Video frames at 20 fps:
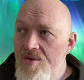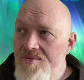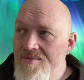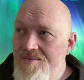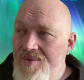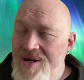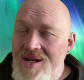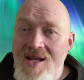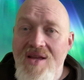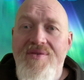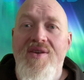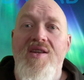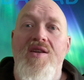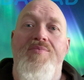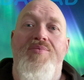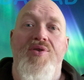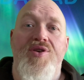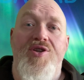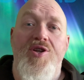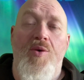We live in a
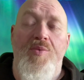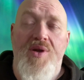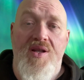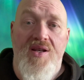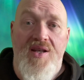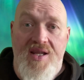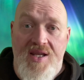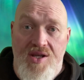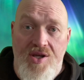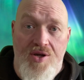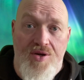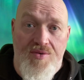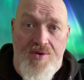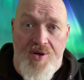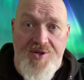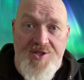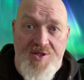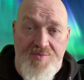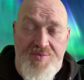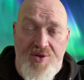predominantly
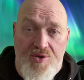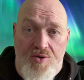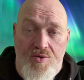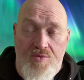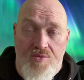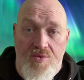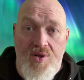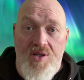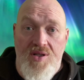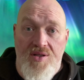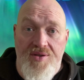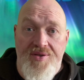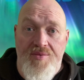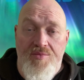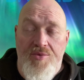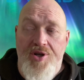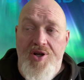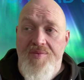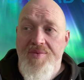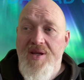neurotypical world, and
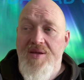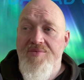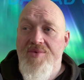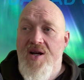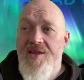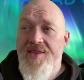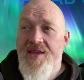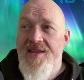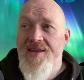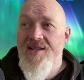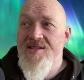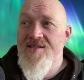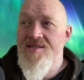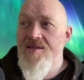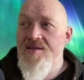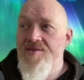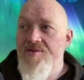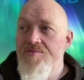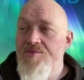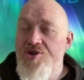what I mean by that is
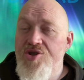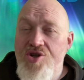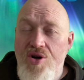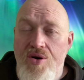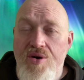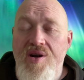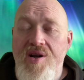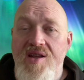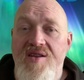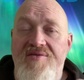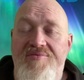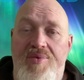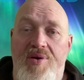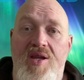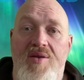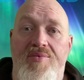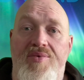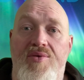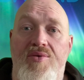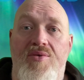that the majority of
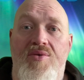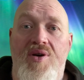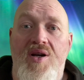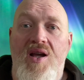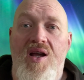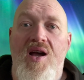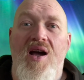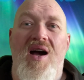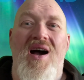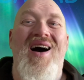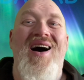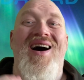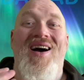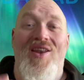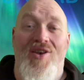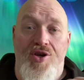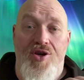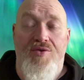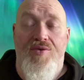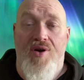people are
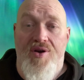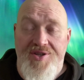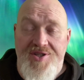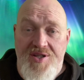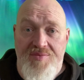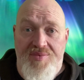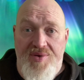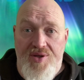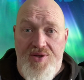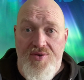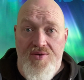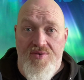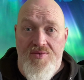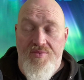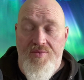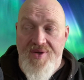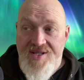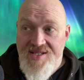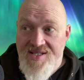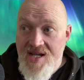neurotypical.
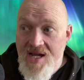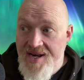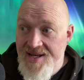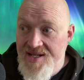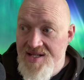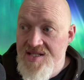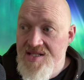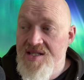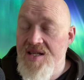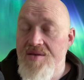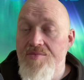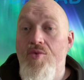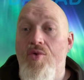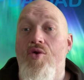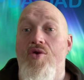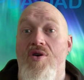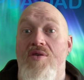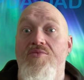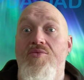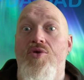We're starting to see
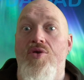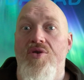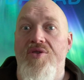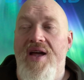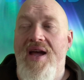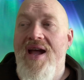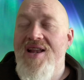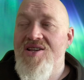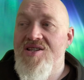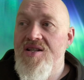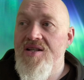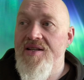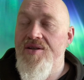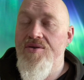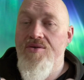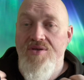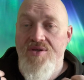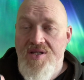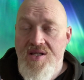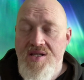more and more that actually
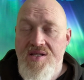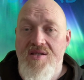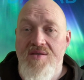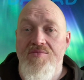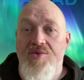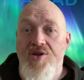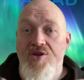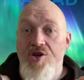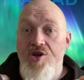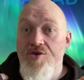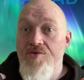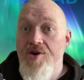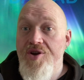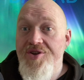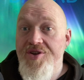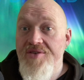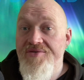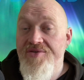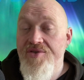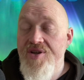autism and
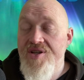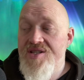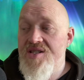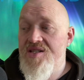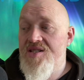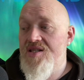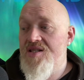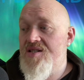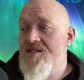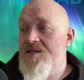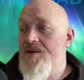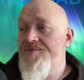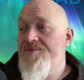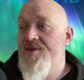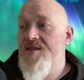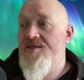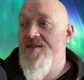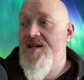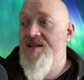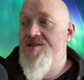neurodiversity is
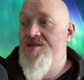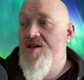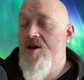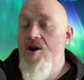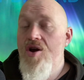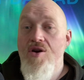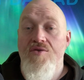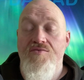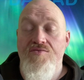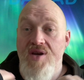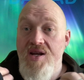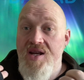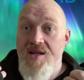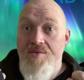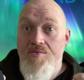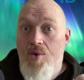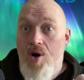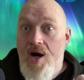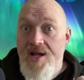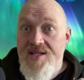something that's really
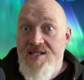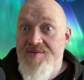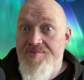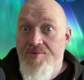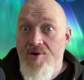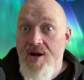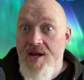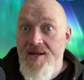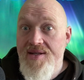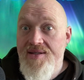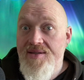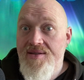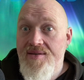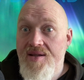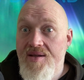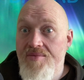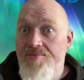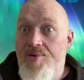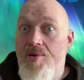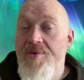widespread
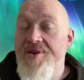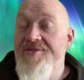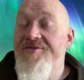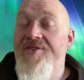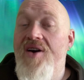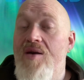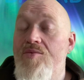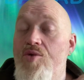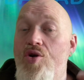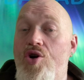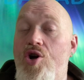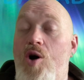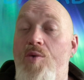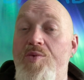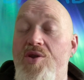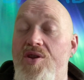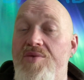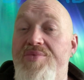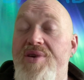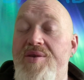and probably far more
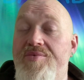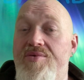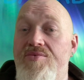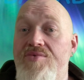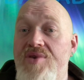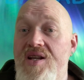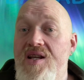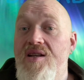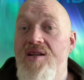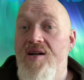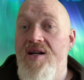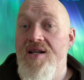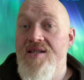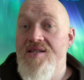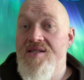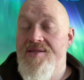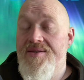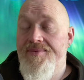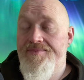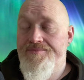common than people
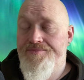realise.